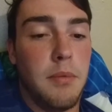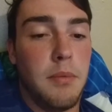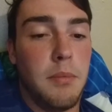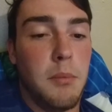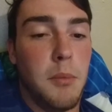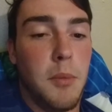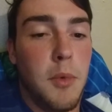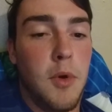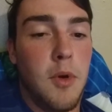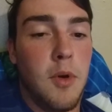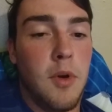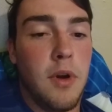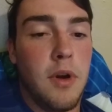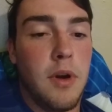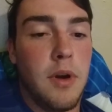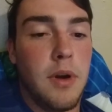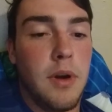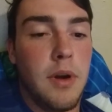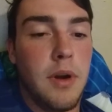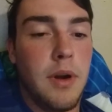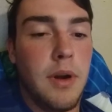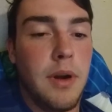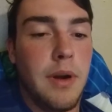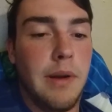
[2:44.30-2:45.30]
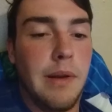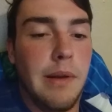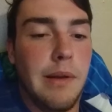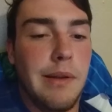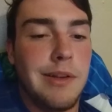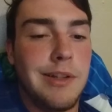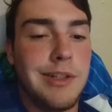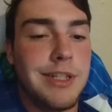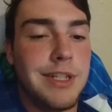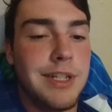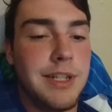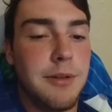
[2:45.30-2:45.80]
more
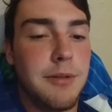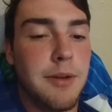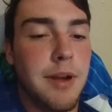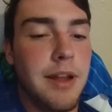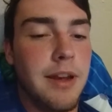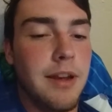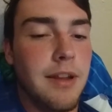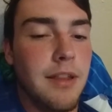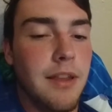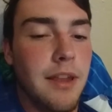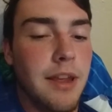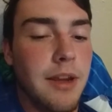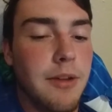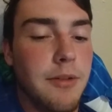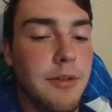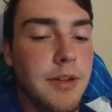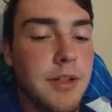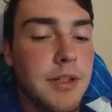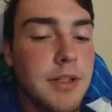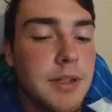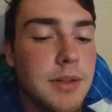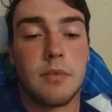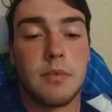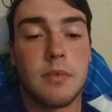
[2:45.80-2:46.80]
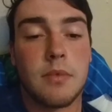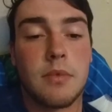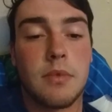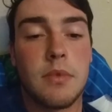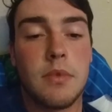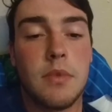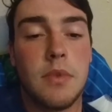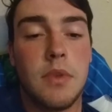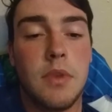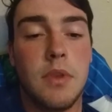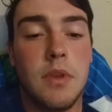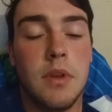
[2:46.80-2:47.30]
G-rated language.
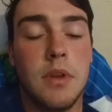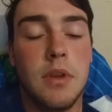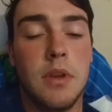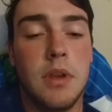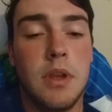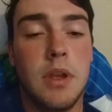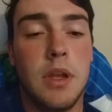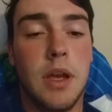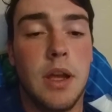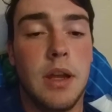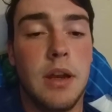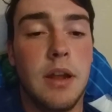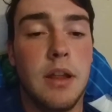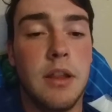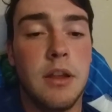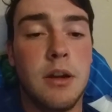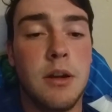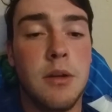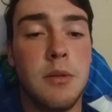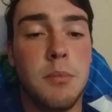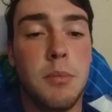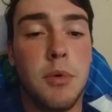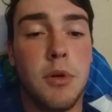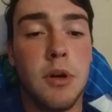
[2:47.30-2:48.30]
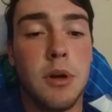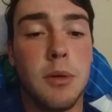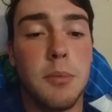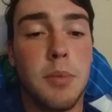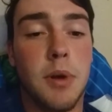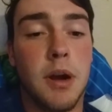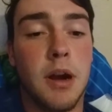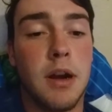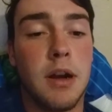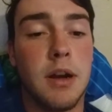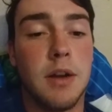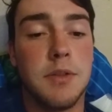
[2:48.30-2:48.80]
Another important
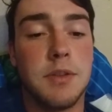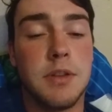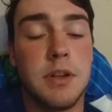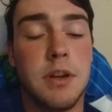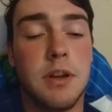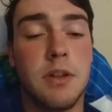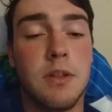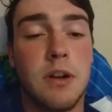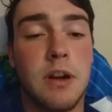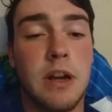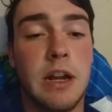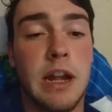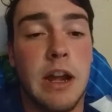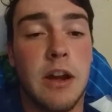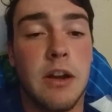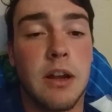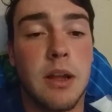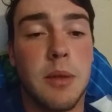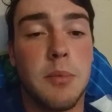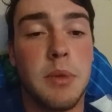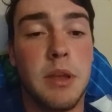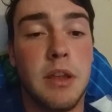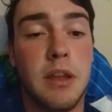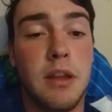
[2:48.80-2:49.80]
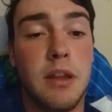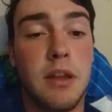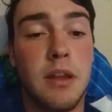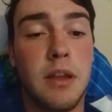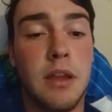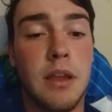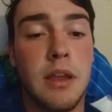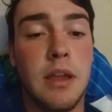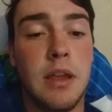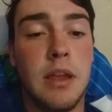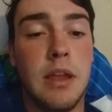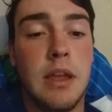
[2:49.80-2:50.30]
part of Student Learning Outcome E
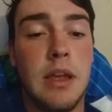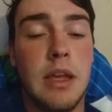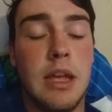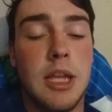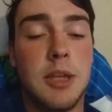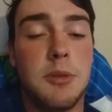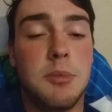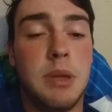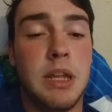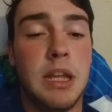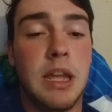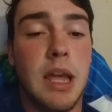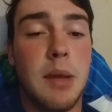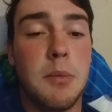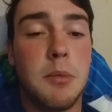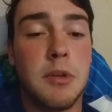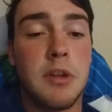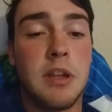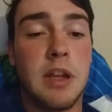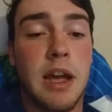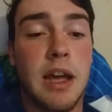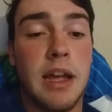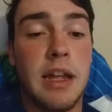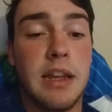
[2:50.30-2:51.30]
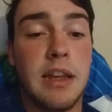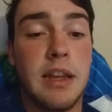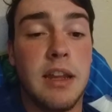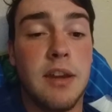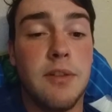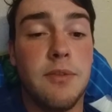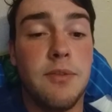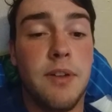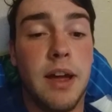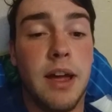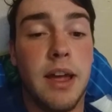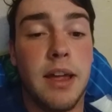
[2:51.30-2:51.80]
is being able to
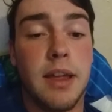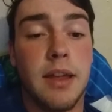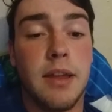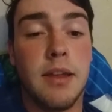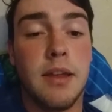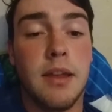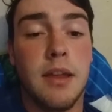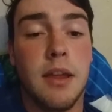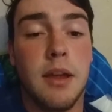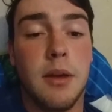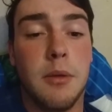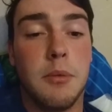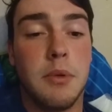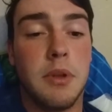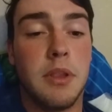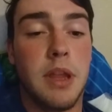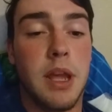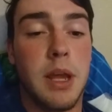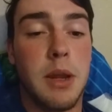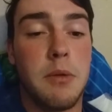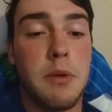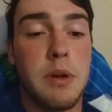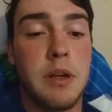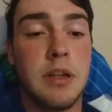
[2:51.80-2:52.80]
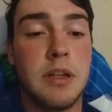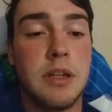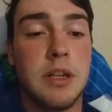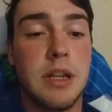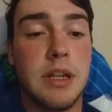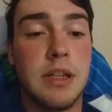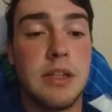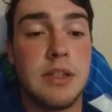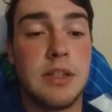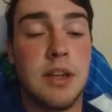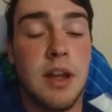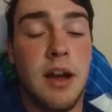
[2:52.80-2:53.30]
identify when language
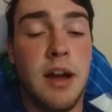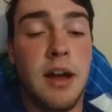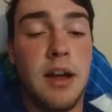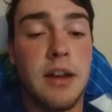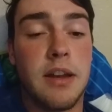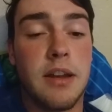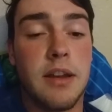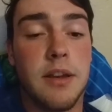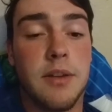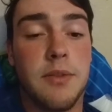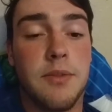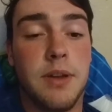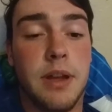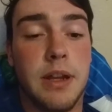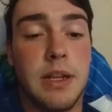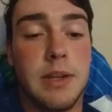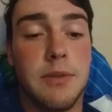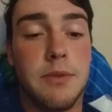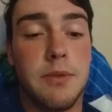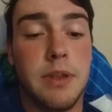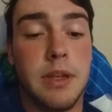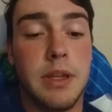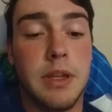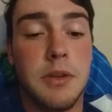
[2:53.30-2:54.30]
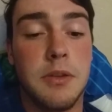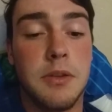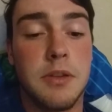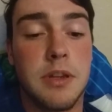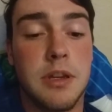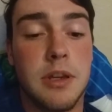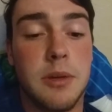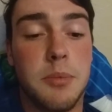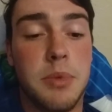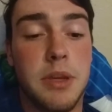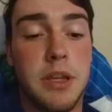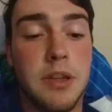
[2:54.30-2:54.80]
is not effectively used
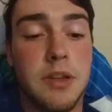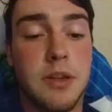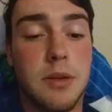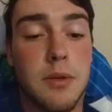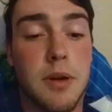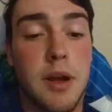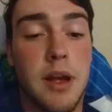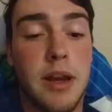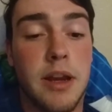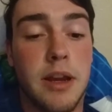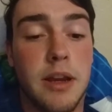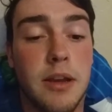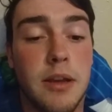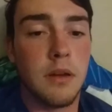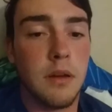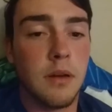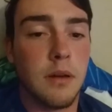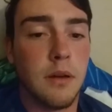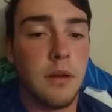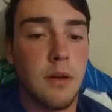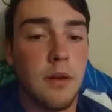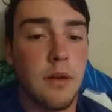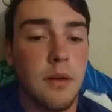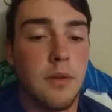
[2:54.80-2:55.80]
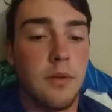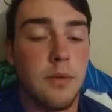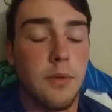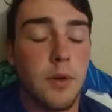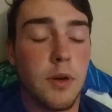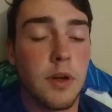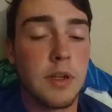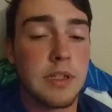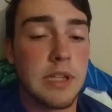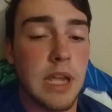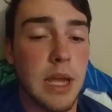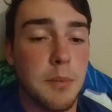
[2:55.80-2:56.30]
in a piece of writing.
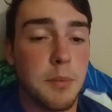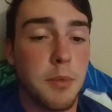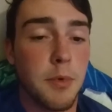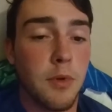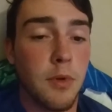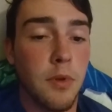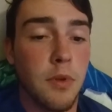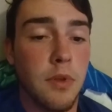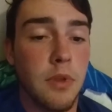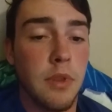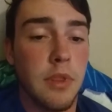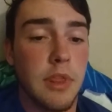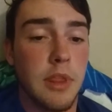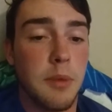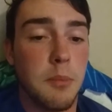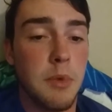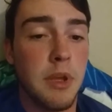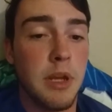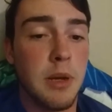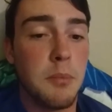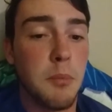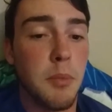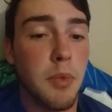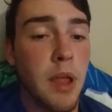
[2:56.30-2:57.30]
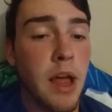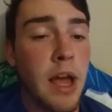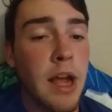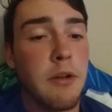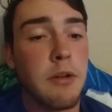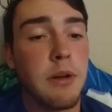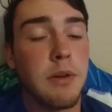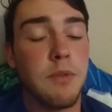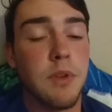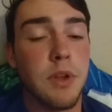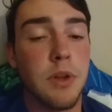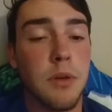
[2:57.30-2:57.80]
For example, the Men in
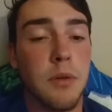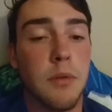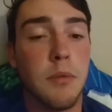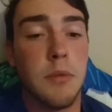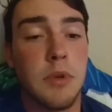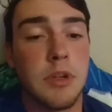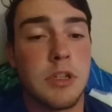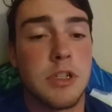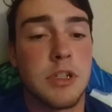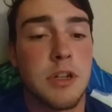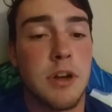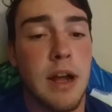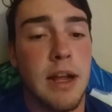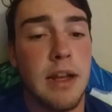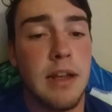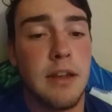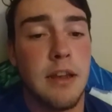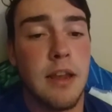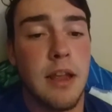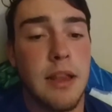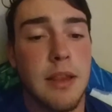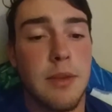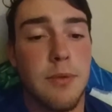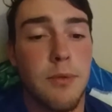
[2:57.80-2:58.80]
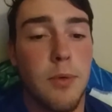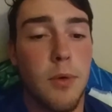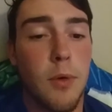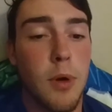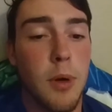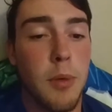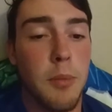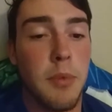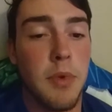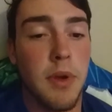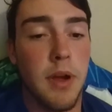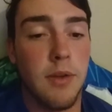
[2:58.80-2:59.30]
Black review, which tried to take the
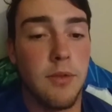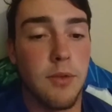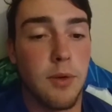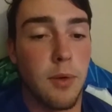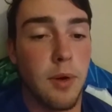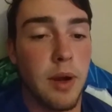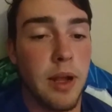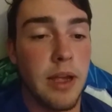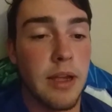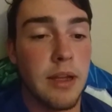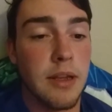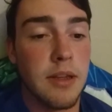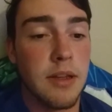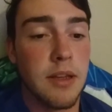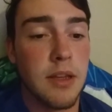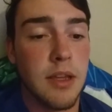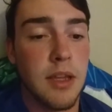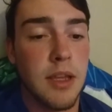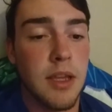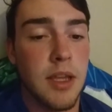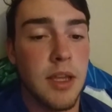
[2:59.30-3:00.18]
form of a rant,